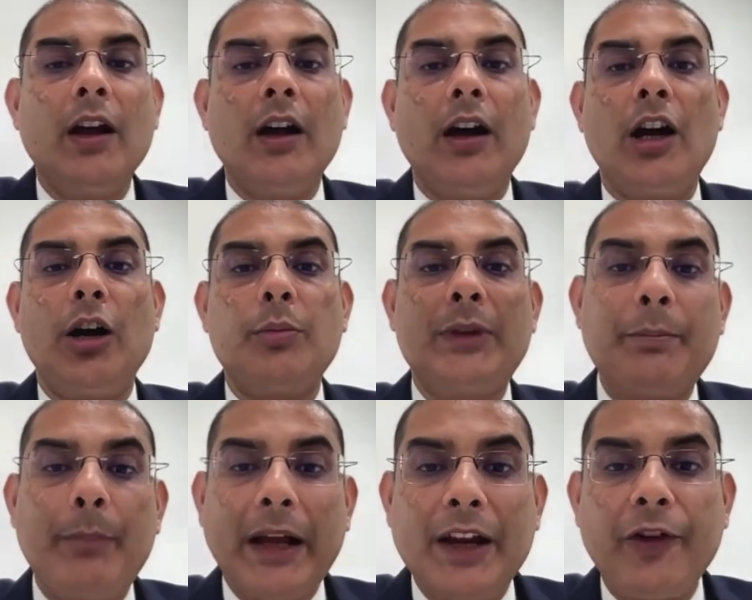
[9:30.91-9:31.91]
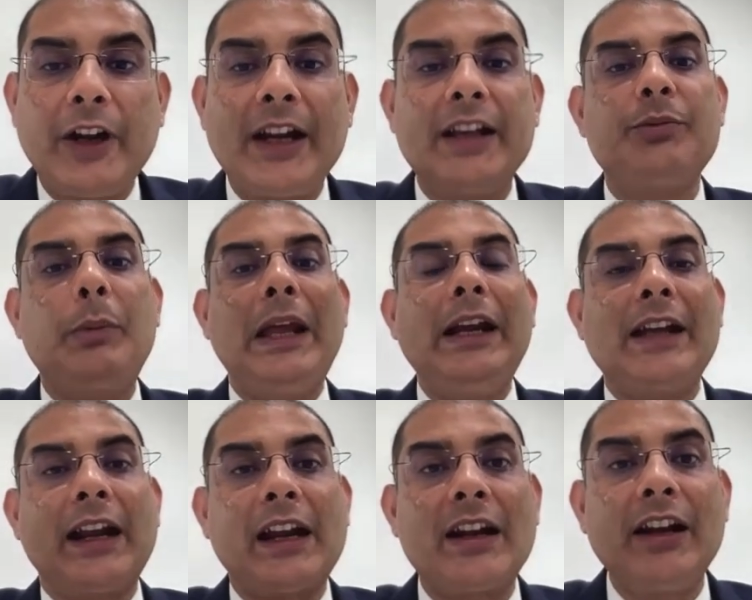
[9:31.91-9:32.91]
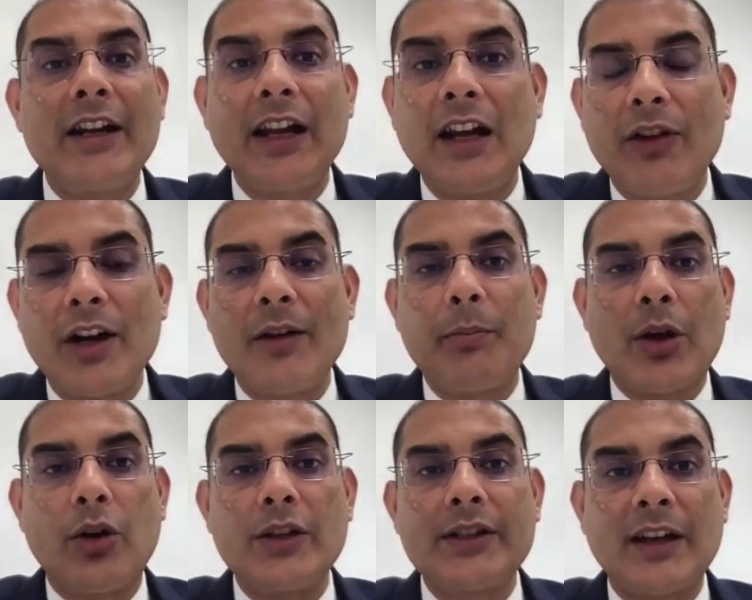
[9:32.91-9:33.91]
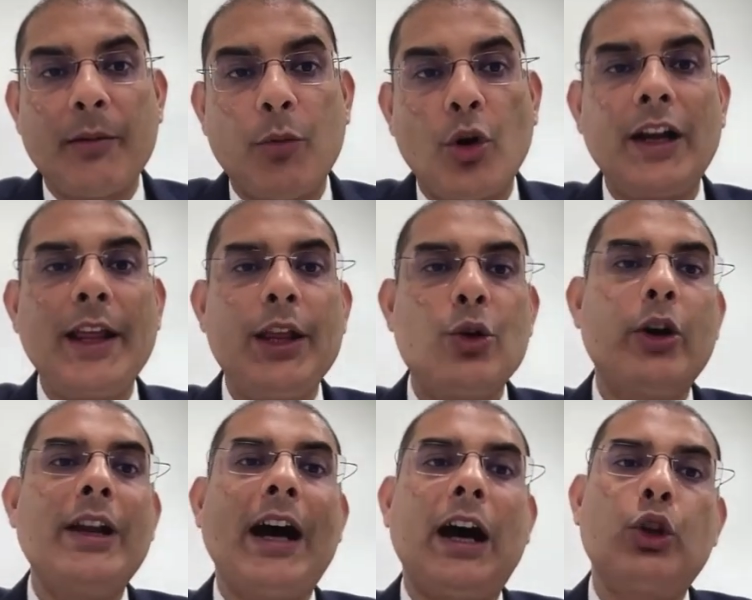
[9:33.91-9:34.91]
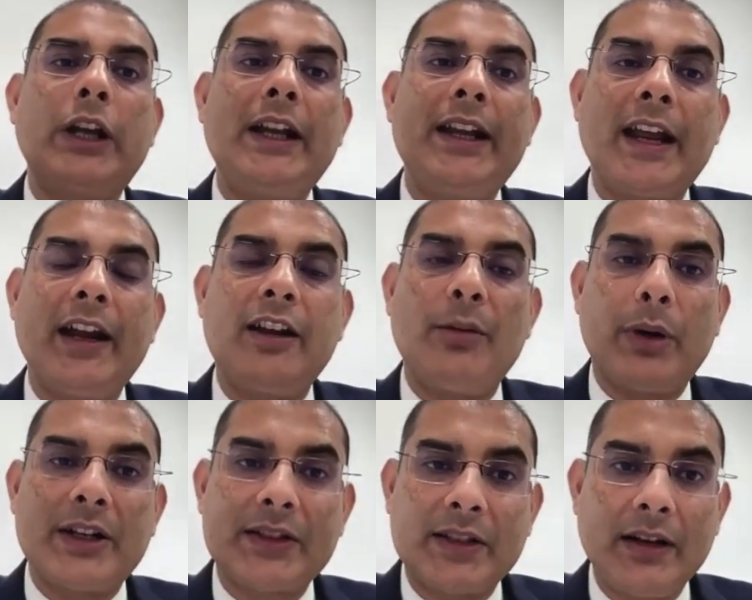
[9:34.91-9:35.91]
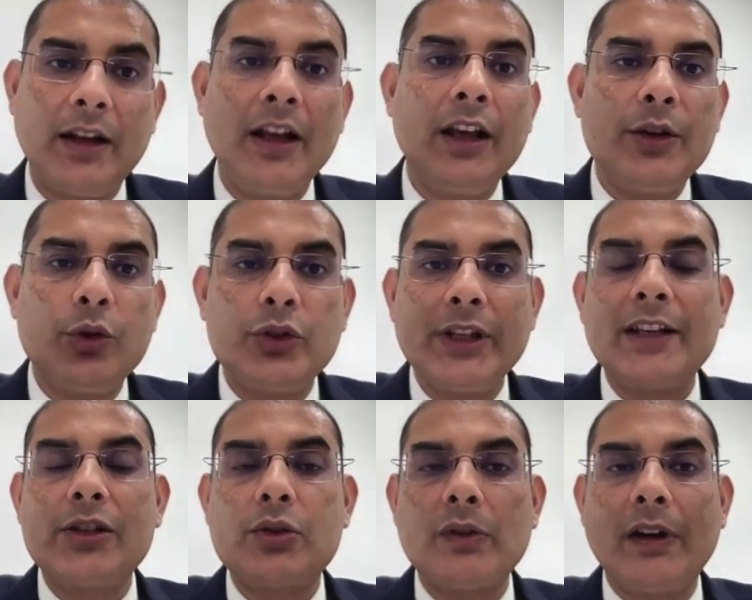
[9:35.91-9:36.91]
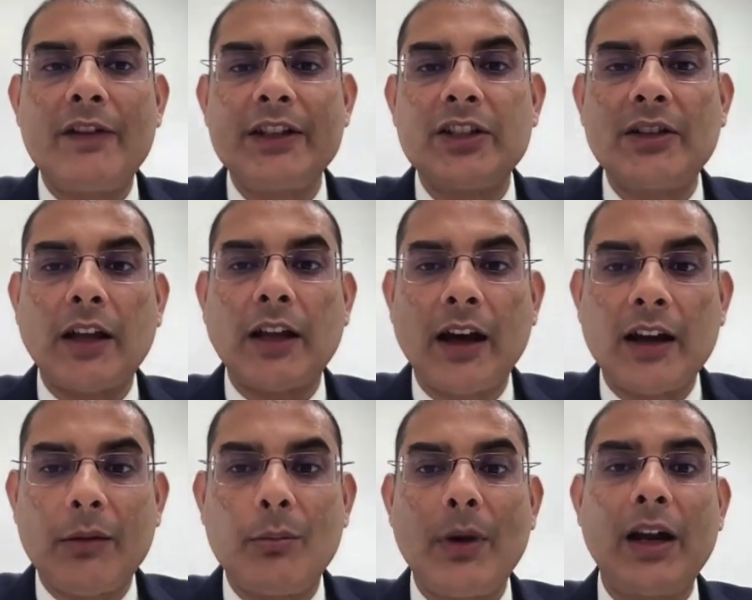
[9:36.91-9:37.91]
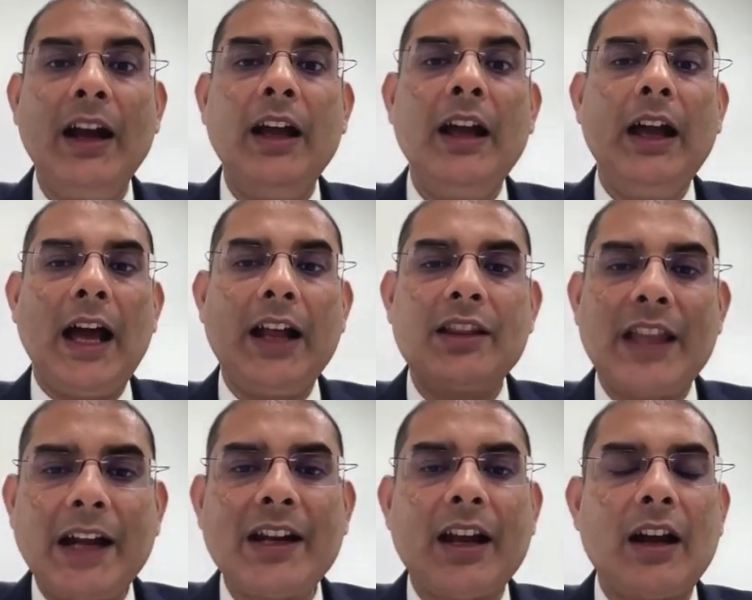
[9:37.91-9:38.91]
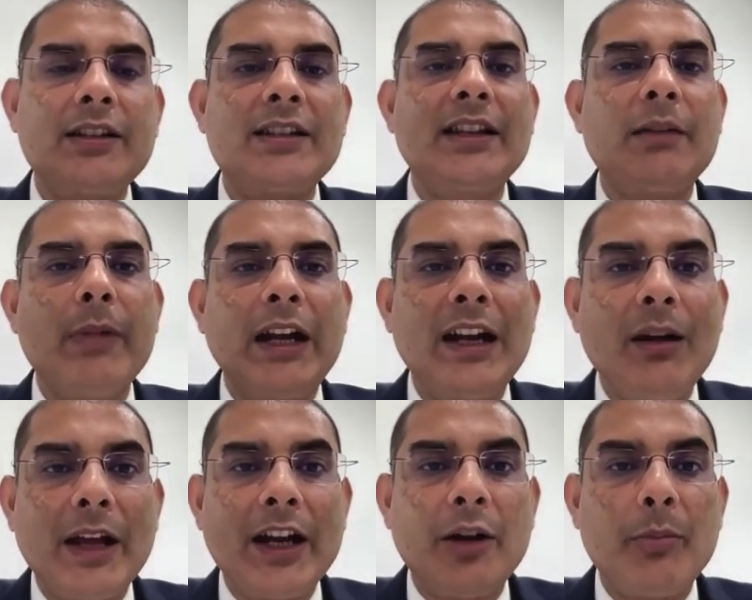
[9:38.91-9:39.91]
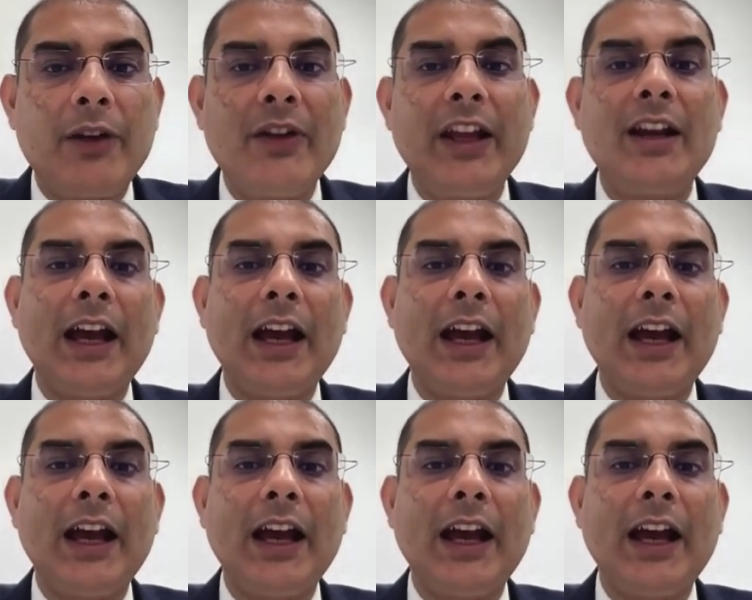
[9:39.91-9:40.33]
The benefit is being directly delivered because remotely you can authenticate a person using his 12-digit Aadhaar number, and that cuts the middleman in between.